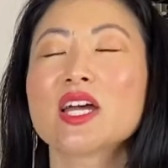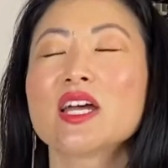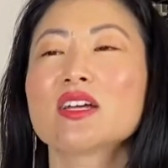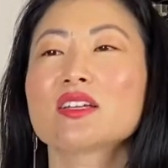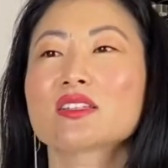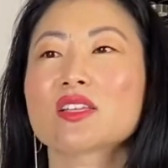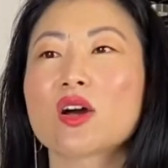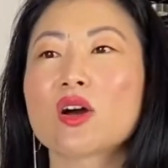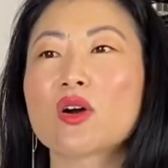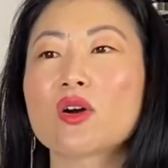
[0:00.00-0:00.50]

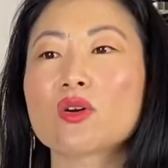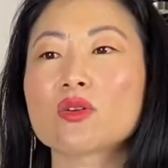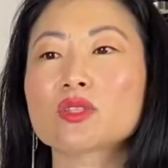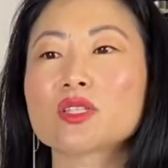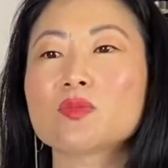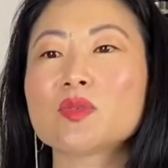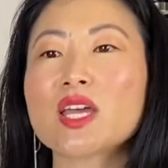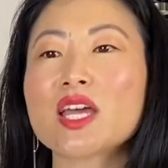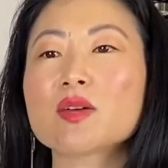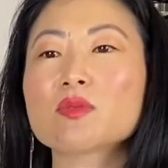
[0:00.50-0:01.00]
So
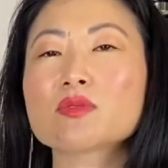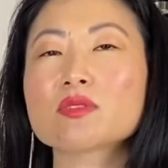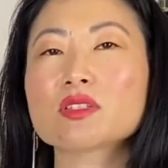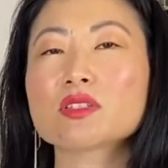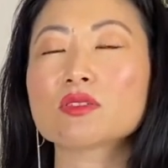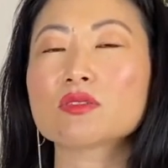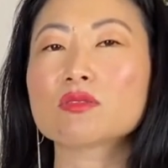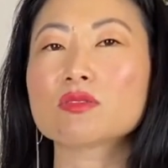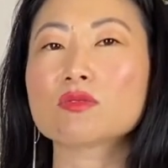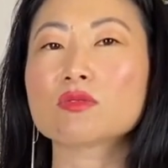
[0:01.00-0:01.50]
to be able
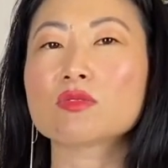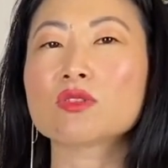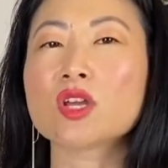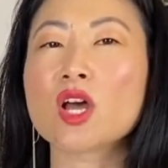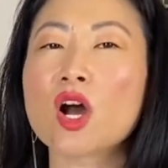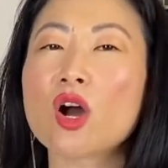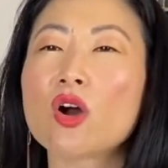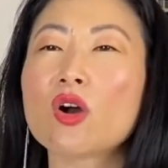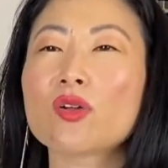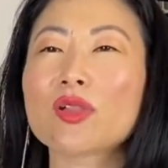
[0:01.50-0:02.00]
to
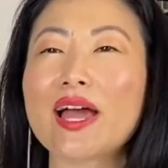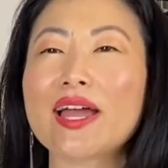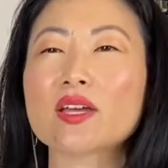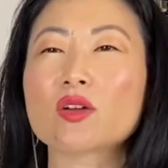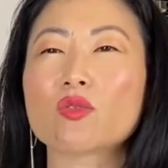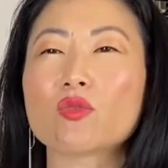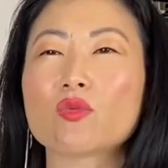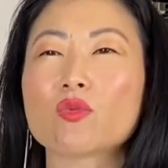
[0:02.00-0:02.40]
know like